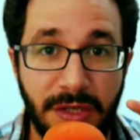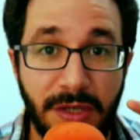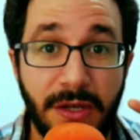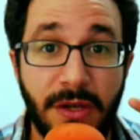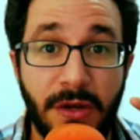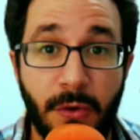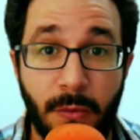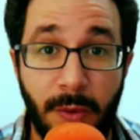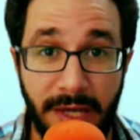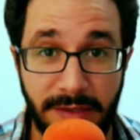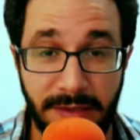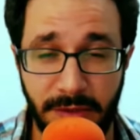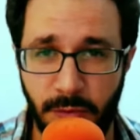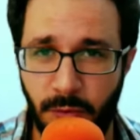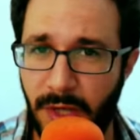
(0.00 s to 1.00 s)

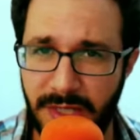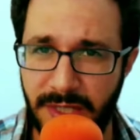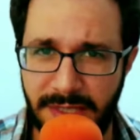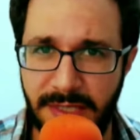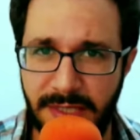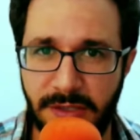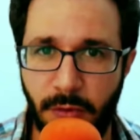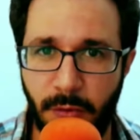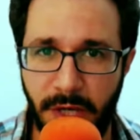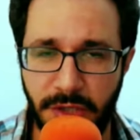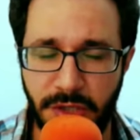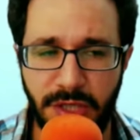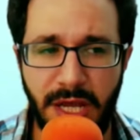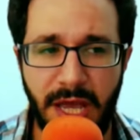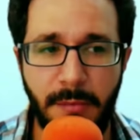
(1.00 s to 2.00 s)
corrected. What is this
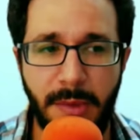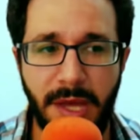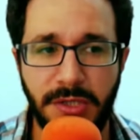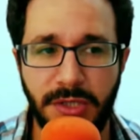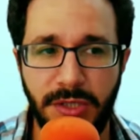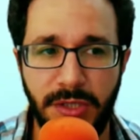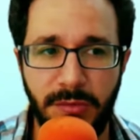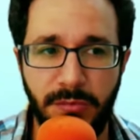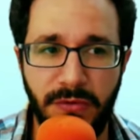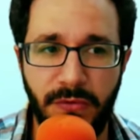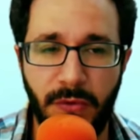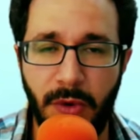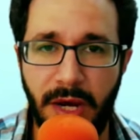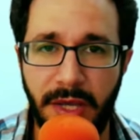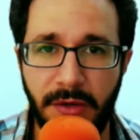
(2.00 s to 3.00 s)
correction? I mentioned it
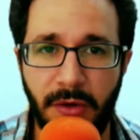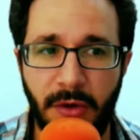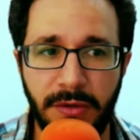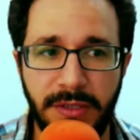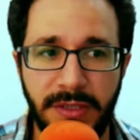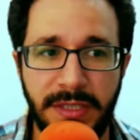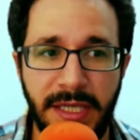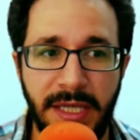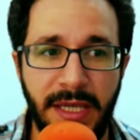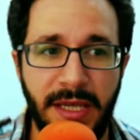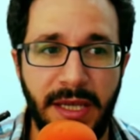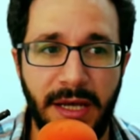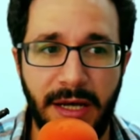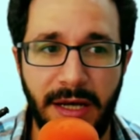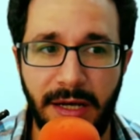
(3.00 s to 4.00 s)
before. I called it
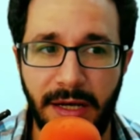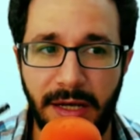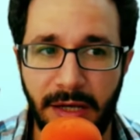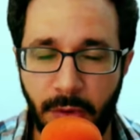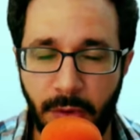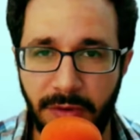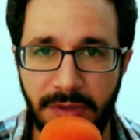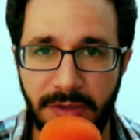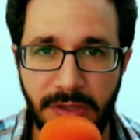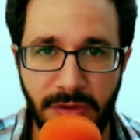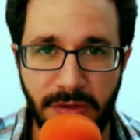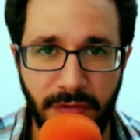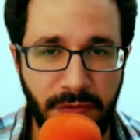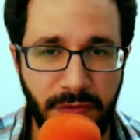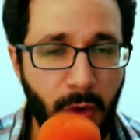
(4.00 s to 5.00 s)
uh, equivalence
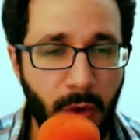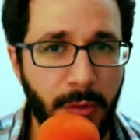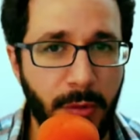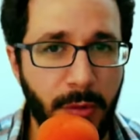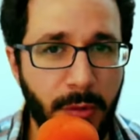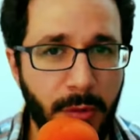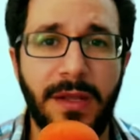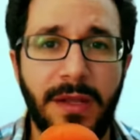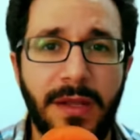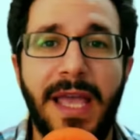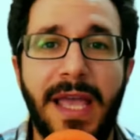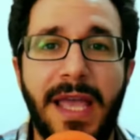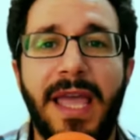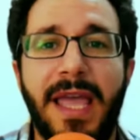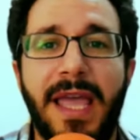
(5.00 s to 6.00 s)
of form as well.
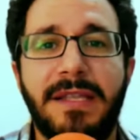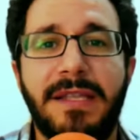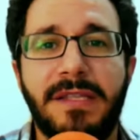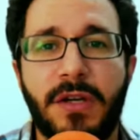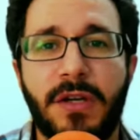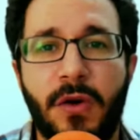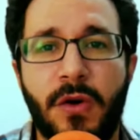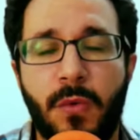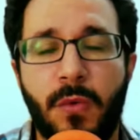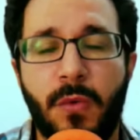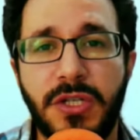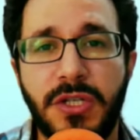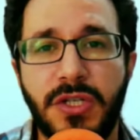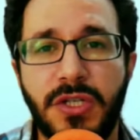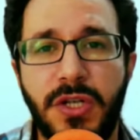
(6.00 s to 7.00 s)
It's a
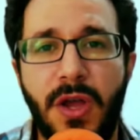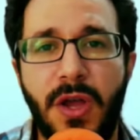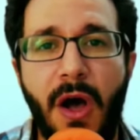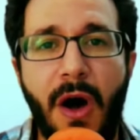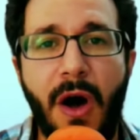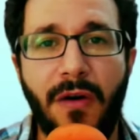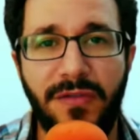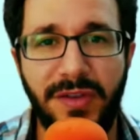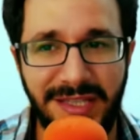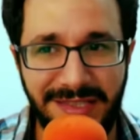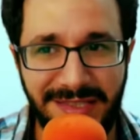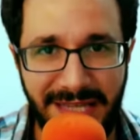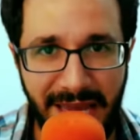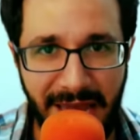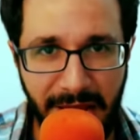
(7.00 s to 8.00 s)
correction of
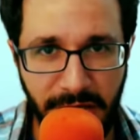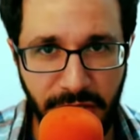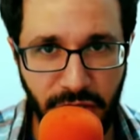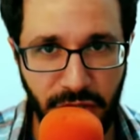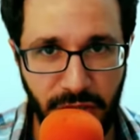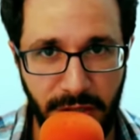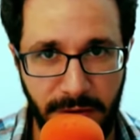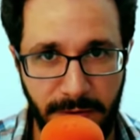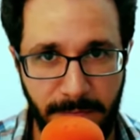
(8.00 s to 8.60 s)
intention.